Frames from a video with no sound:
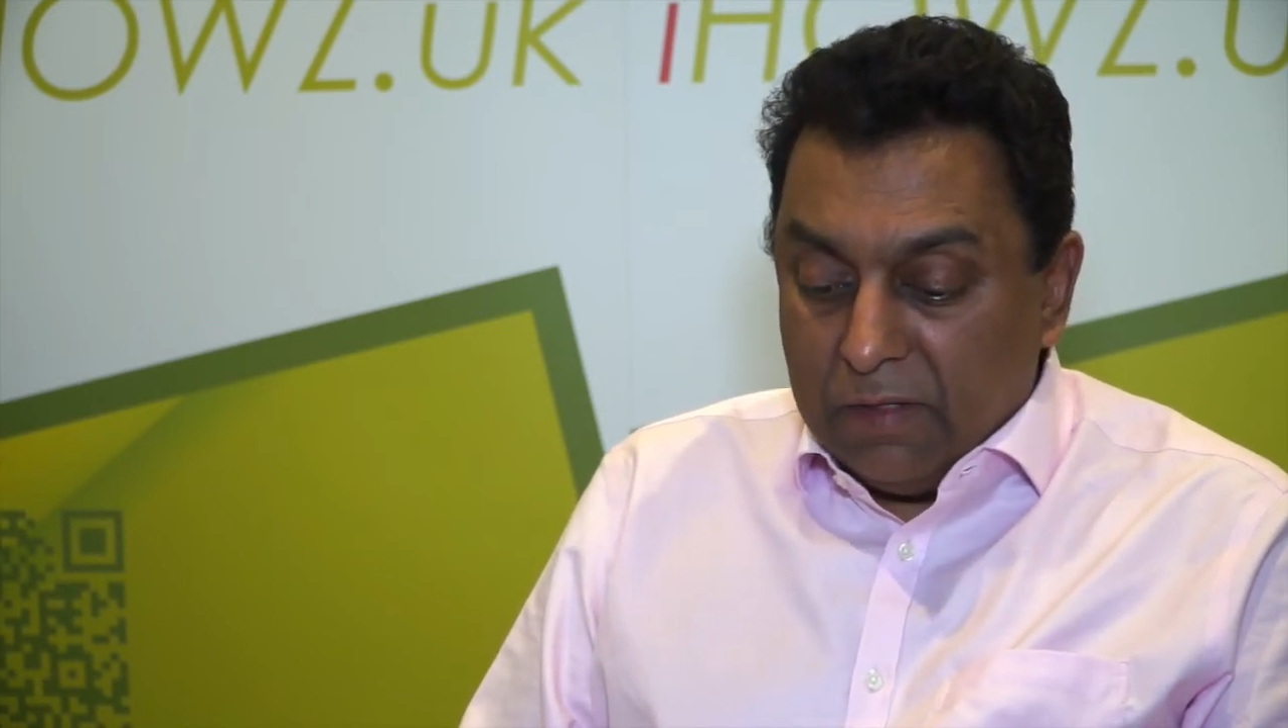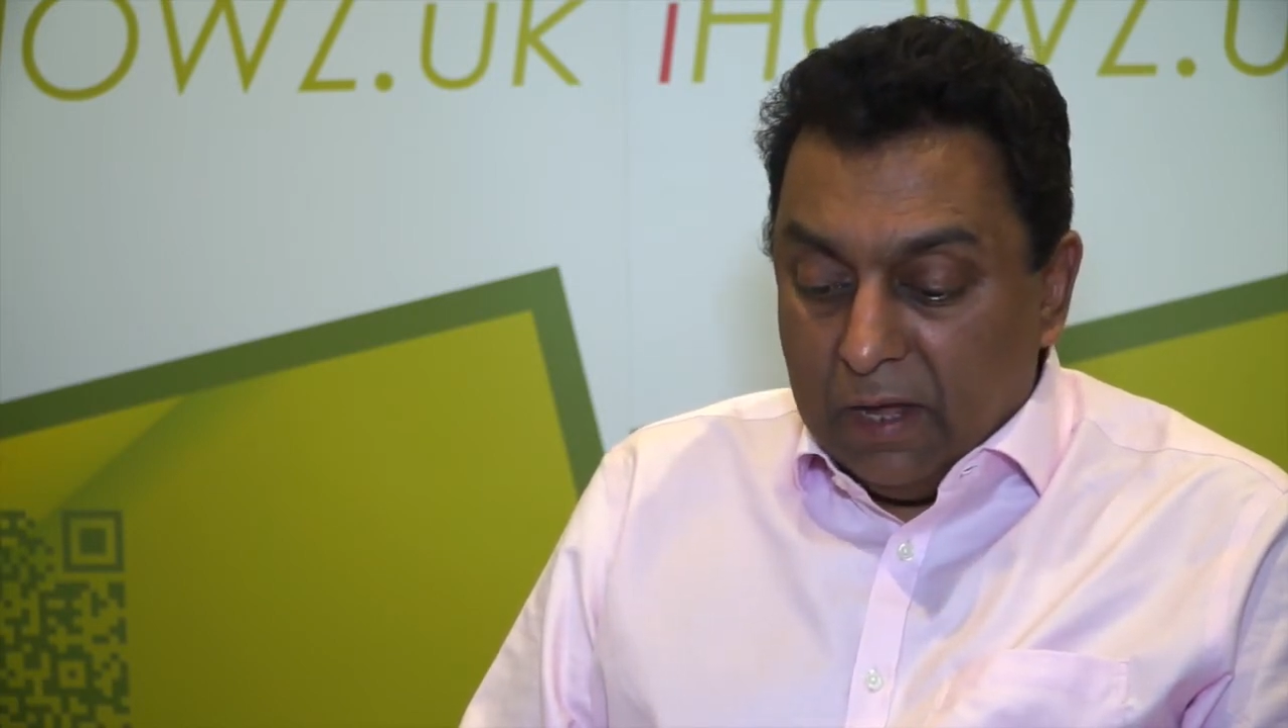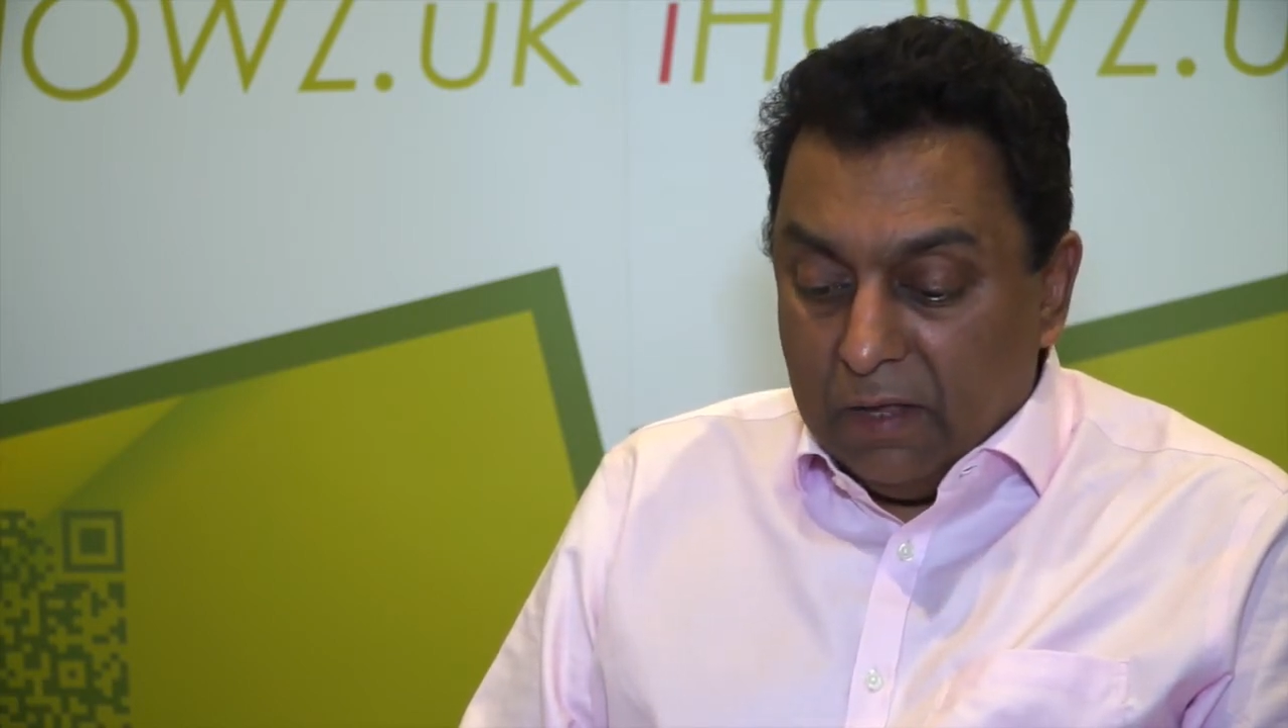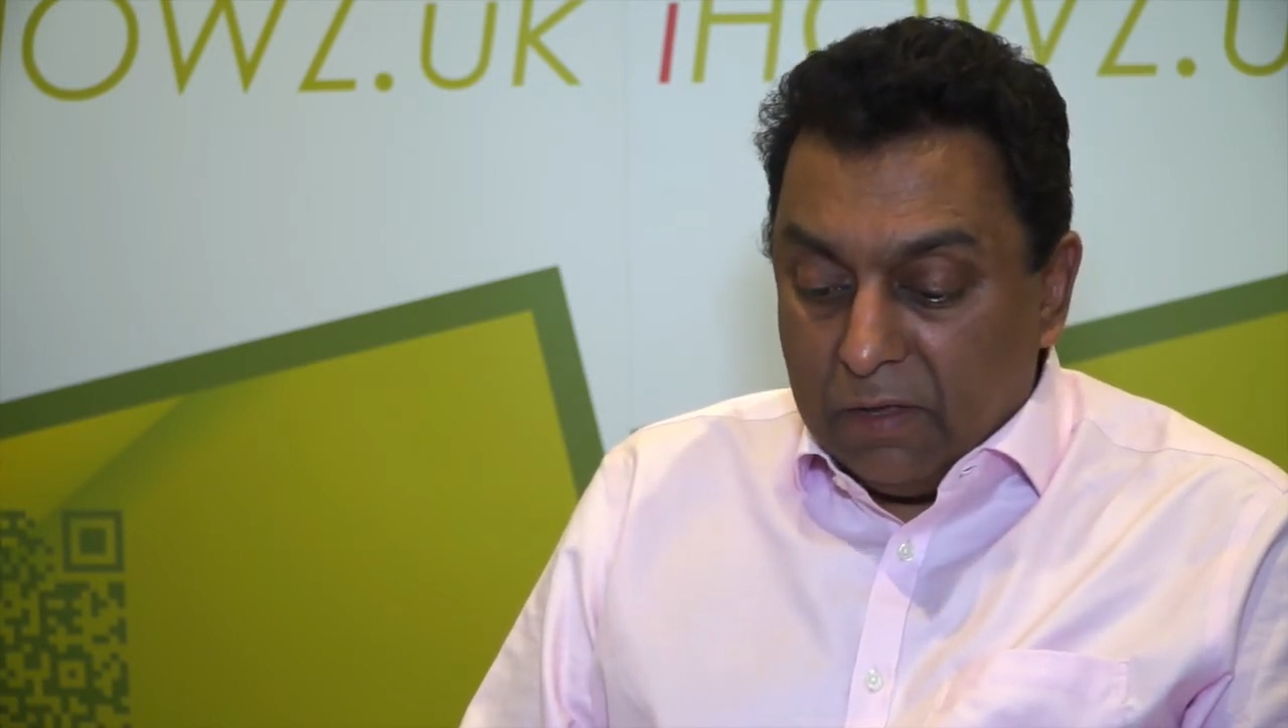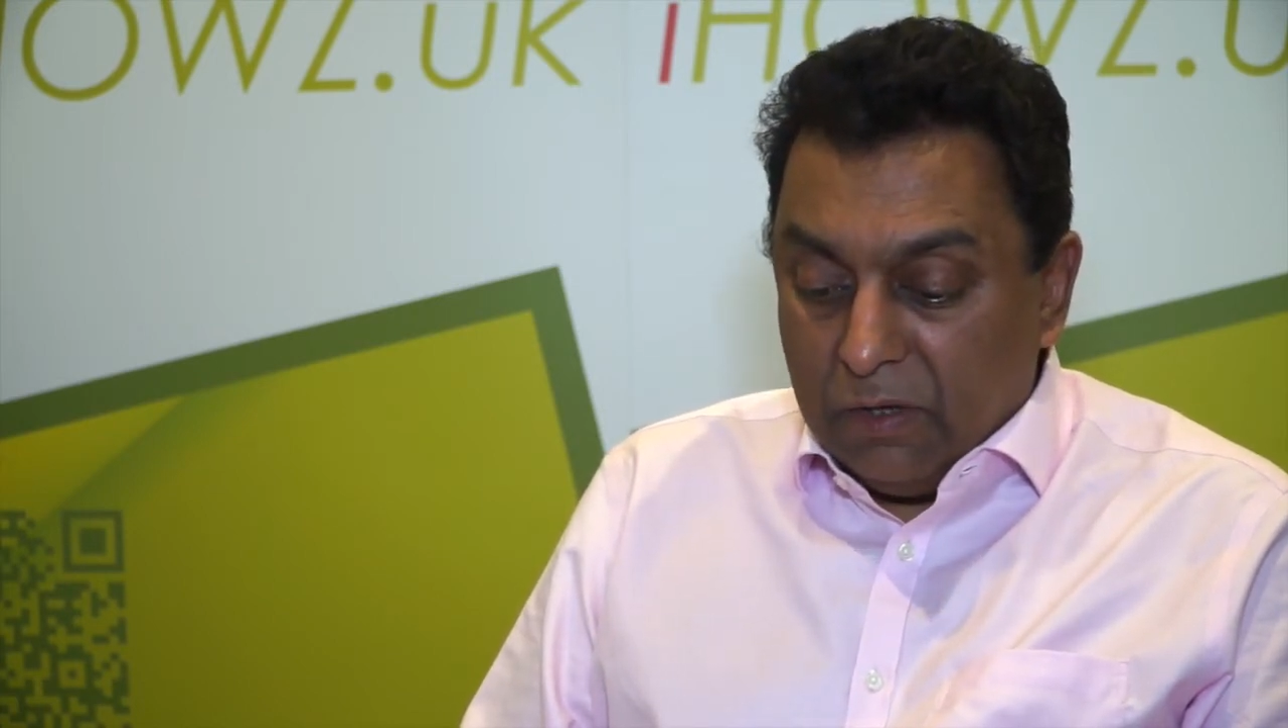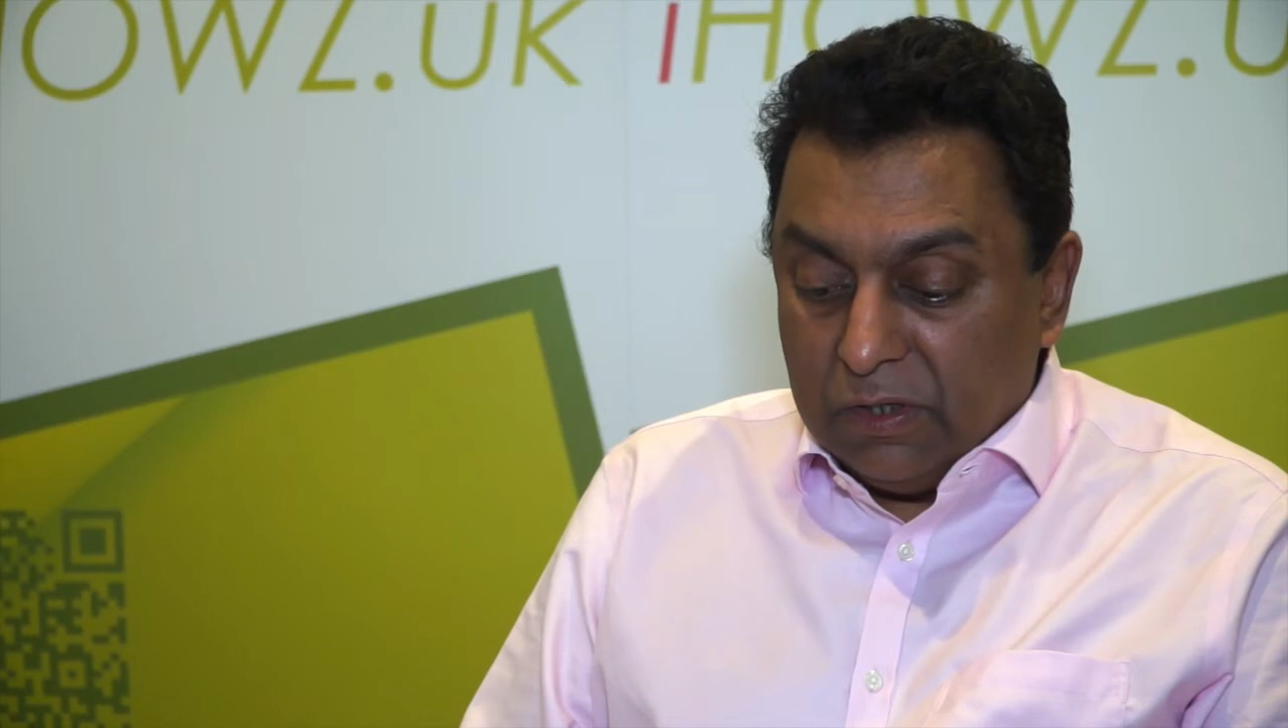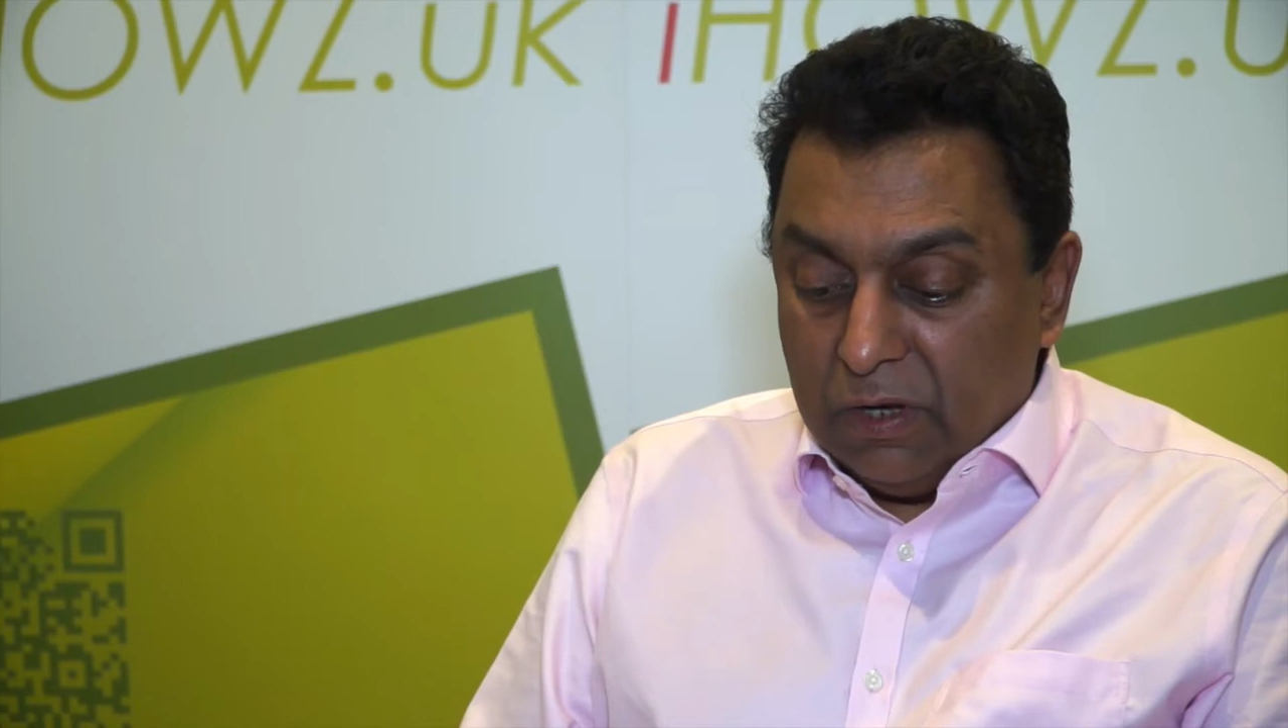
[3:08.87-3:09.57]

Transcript: those